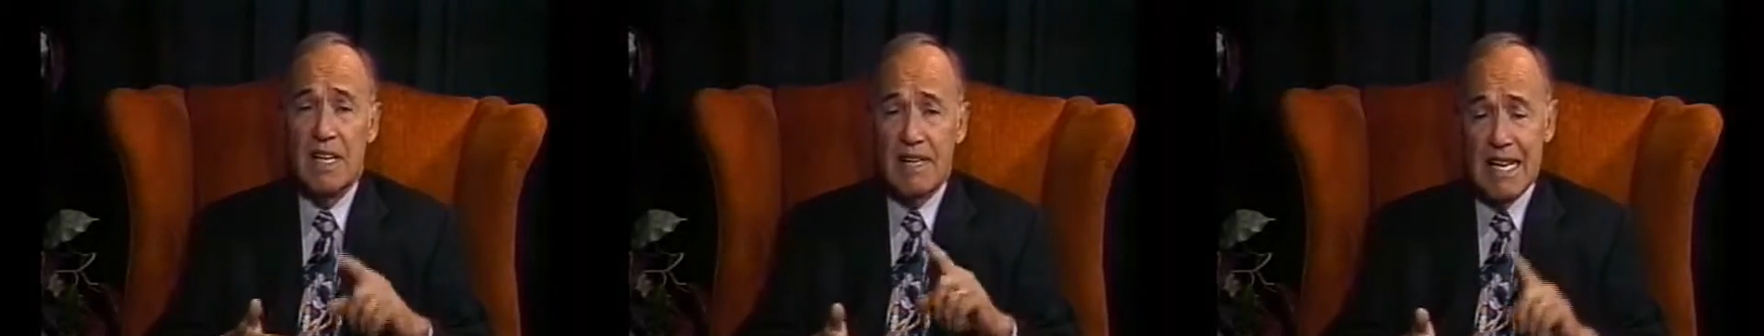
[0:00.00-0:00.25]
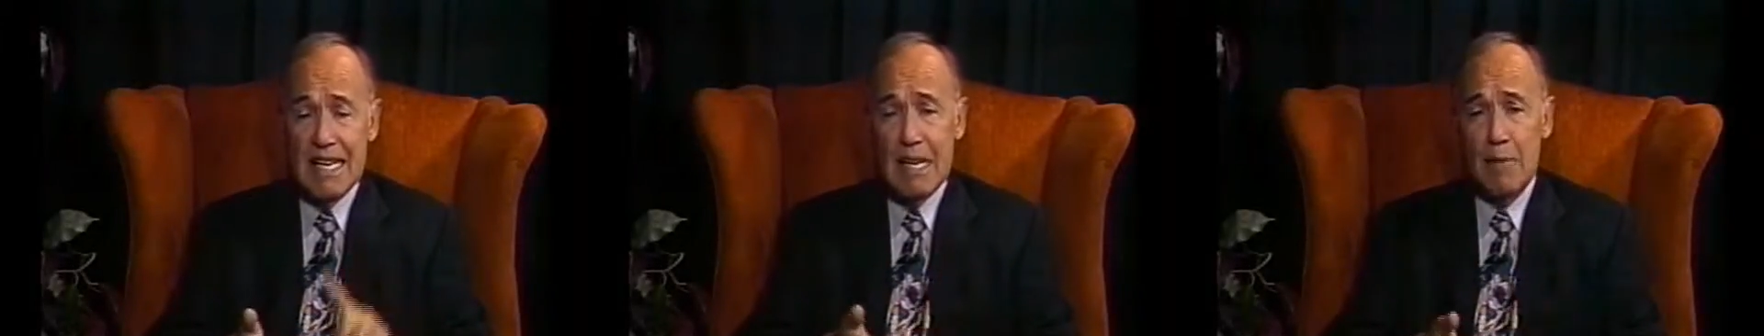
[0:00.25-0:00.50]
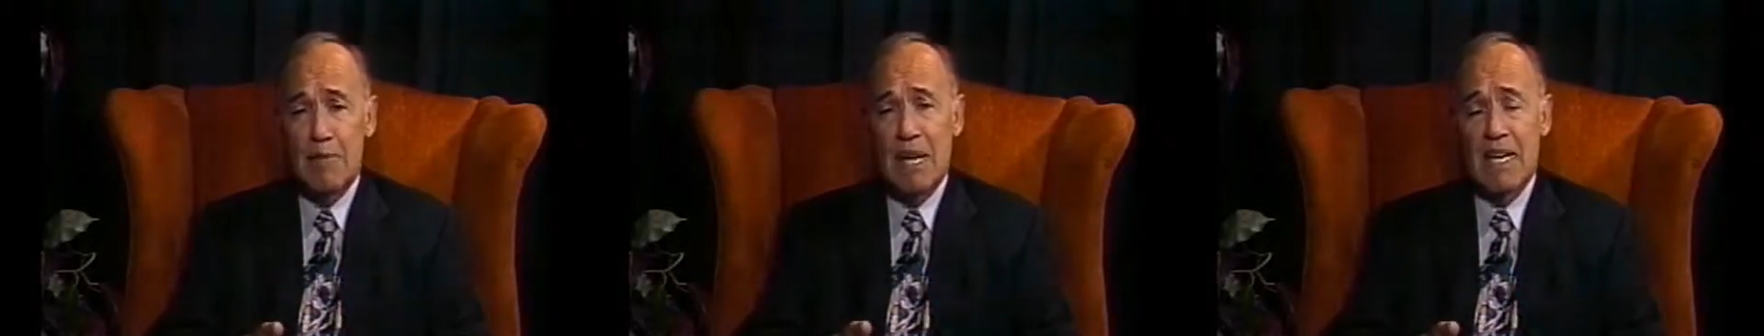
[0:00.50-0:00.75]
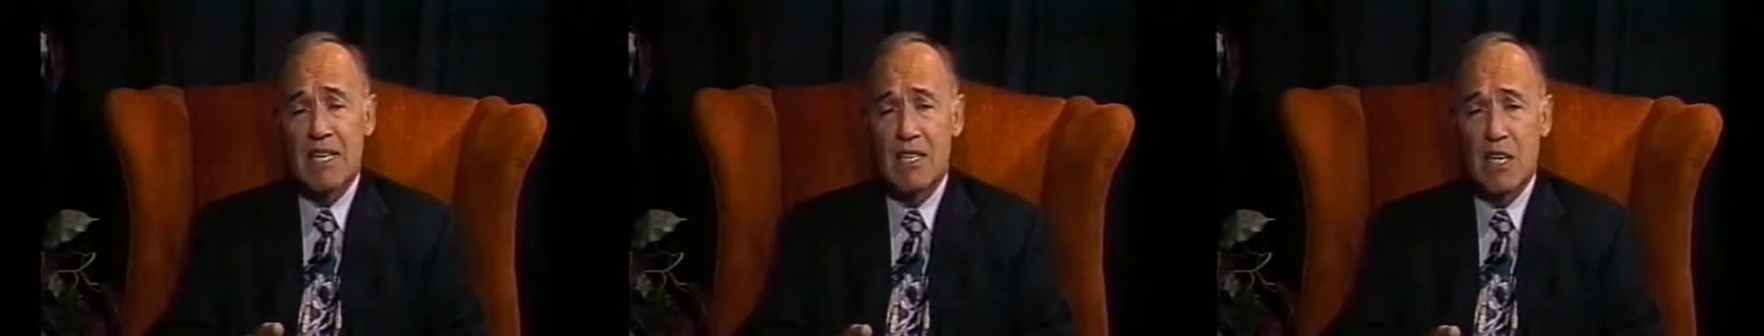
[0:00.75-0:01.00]
They kept that
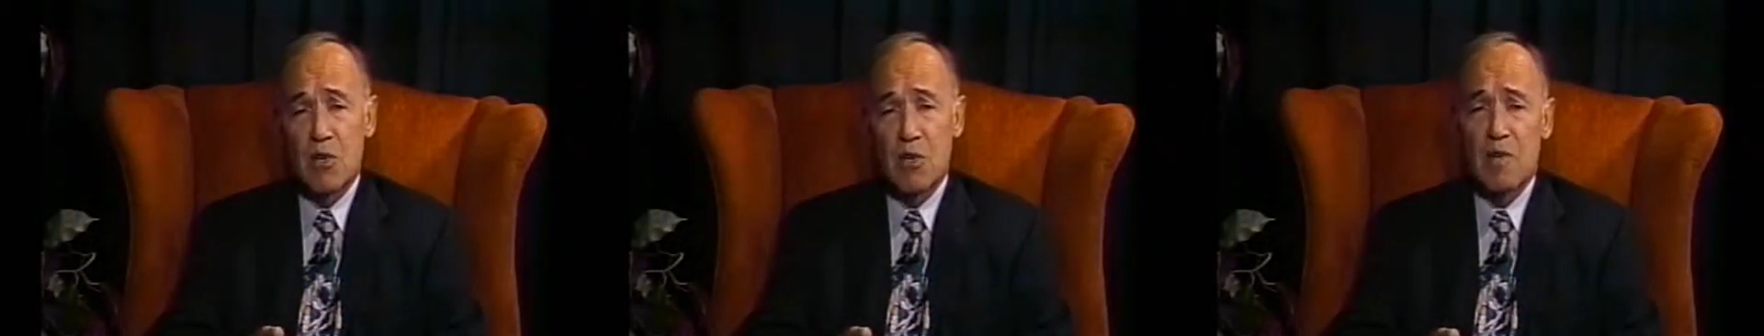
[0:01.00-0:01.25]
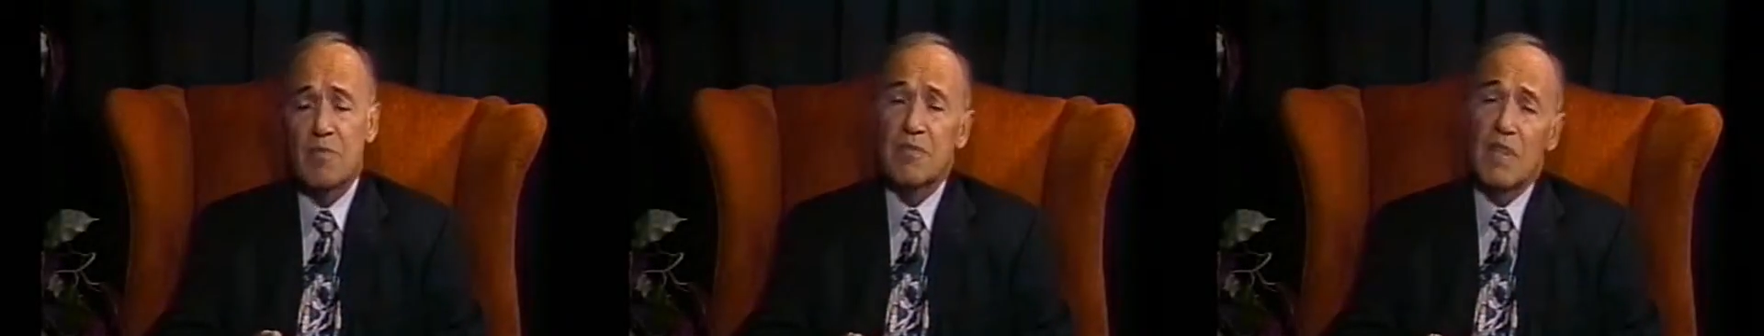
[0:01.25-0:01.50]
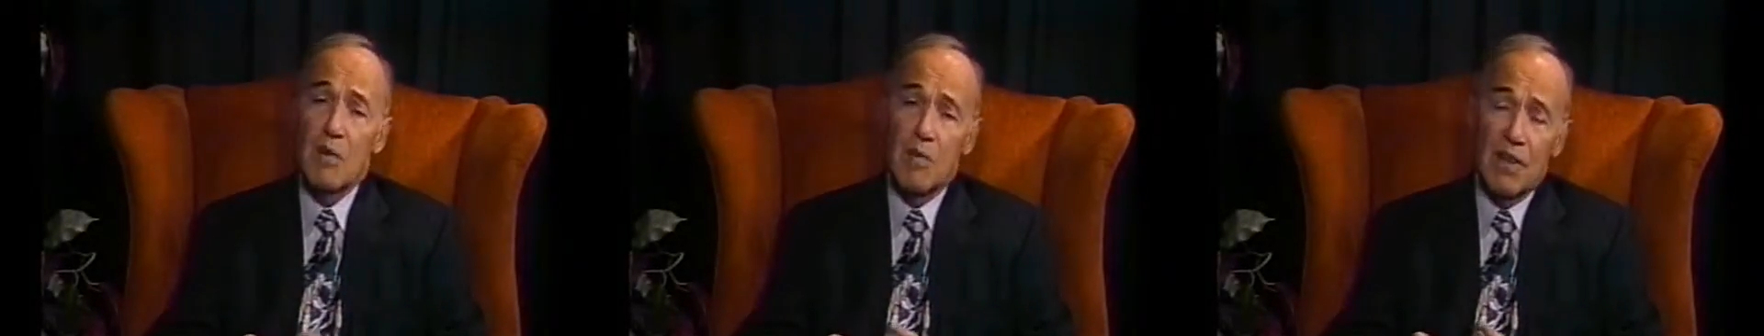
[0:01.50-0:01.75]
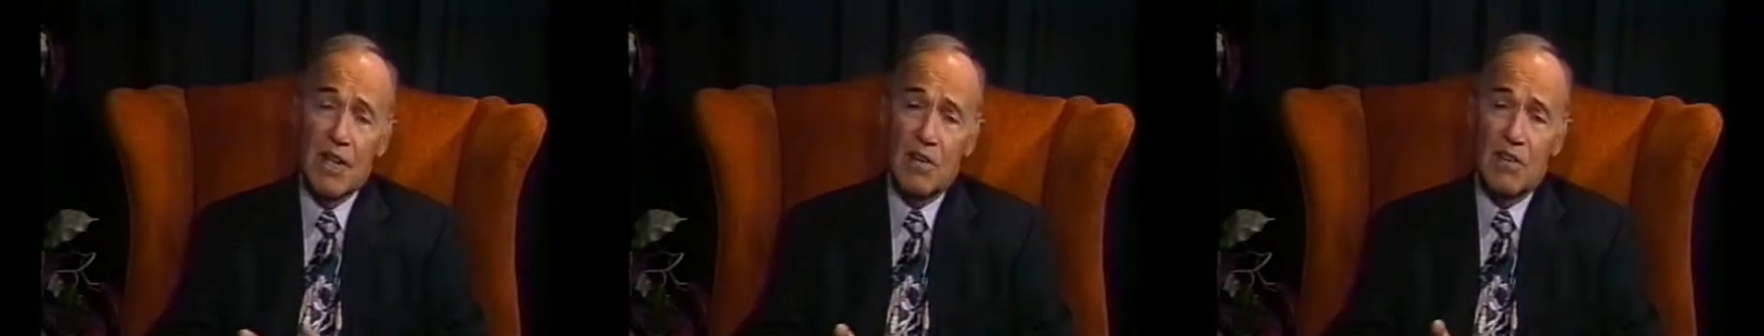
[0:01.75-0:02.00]
a secret. They
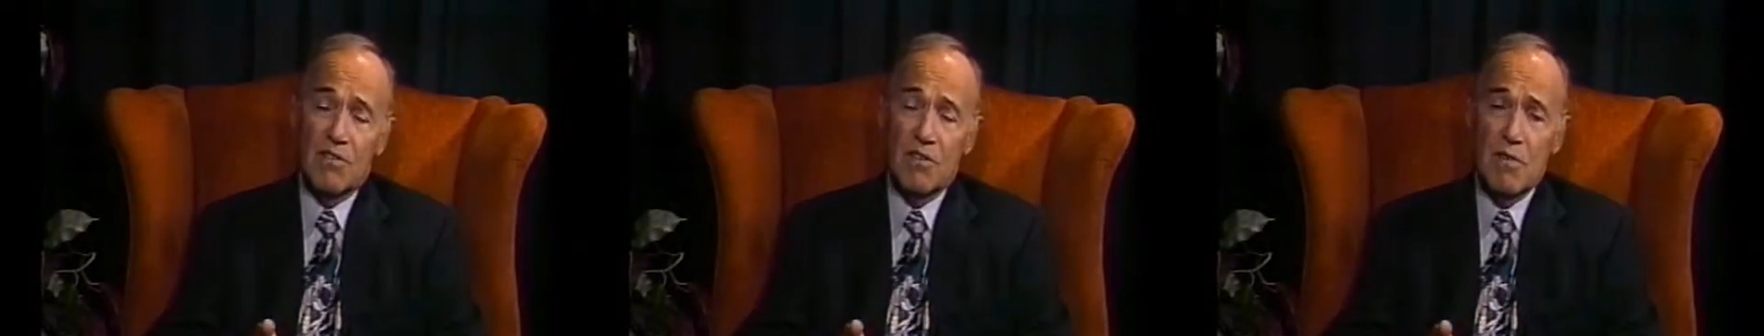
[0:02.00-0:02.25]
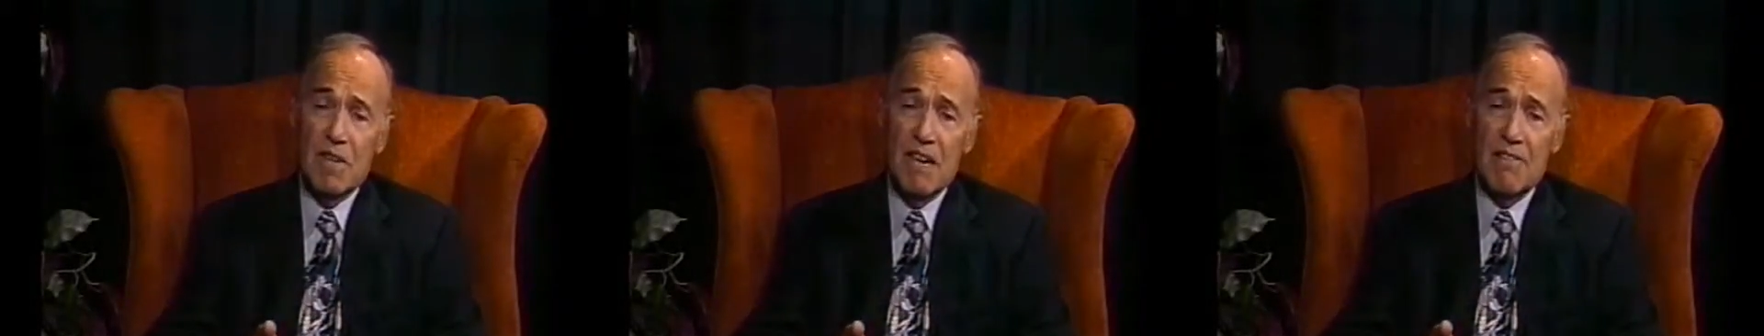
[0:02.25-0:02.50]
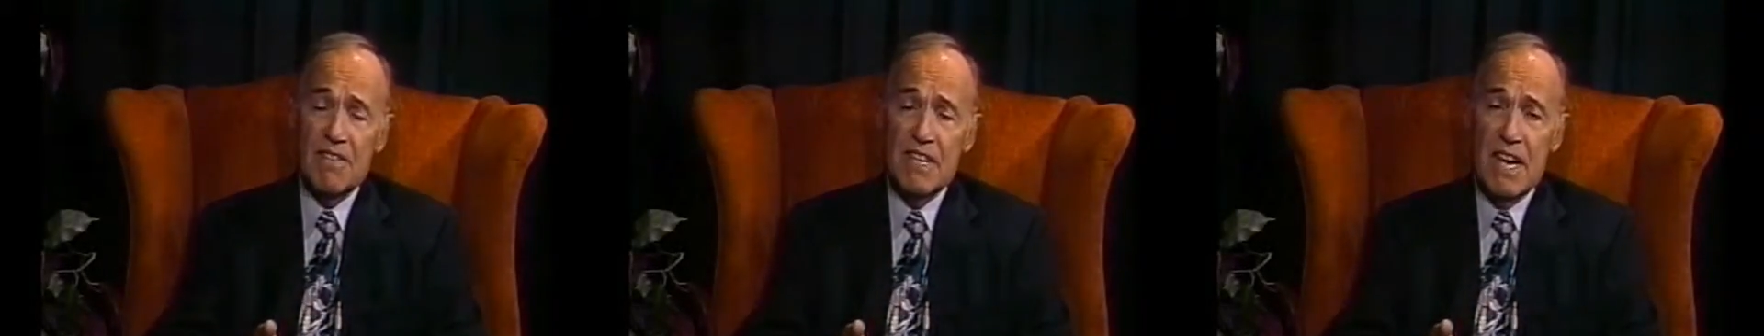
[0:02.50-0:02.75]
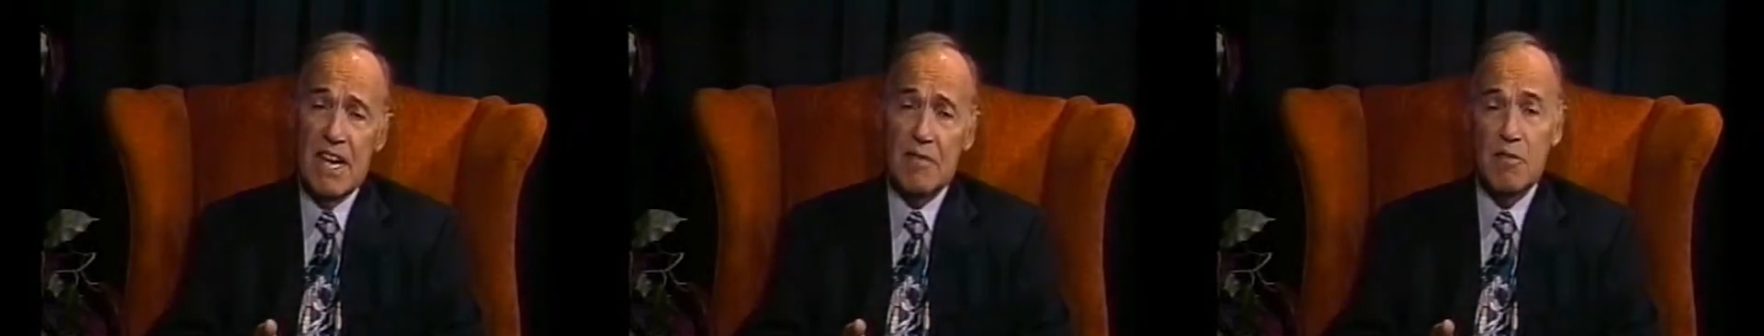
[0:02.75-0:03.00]
withheld it from the FDA.